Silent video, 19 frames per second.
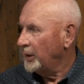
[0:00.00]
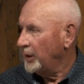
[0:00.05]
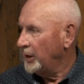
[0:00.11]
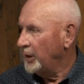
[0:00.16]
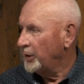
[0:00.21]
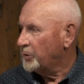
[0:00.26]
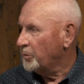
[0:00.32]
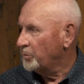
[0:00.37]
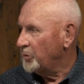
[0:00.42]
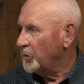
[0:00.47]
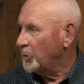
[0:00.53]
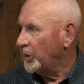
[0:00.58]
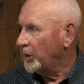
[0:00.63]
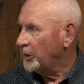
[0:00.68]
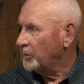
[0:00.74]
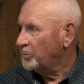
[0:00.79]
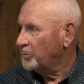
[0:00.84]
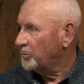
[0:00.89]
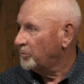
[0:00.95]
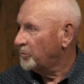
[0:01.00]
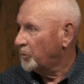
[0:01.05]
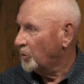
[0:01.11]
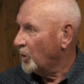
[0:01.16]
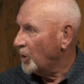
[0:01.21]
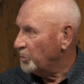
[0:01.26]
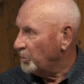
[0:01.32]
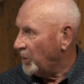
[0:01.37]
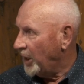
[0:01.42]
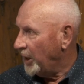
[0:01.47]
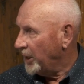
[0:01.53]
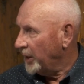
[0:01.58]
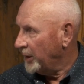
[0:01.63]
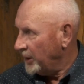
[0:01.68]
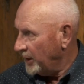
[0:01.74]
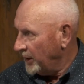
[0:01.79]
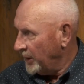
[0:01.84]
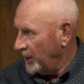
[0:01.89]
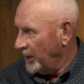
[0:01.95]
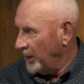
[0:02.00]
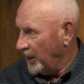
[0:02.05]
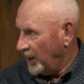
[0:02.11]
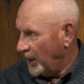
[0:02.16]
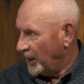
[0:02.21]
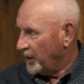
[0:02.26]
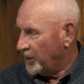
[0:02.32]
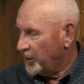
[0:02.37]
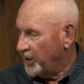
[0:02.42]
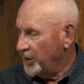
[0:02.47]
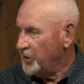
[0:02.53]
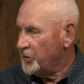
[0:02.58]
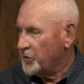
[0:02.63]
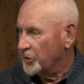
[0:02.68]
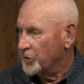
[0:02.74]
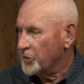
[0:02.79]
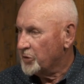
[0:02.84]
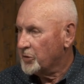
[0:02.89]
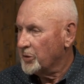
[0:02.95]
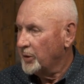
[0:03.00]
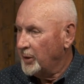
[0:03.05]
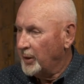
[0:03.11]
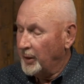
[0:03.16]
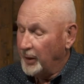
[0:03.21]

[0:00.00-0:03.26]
interviewing for my uh, thesis.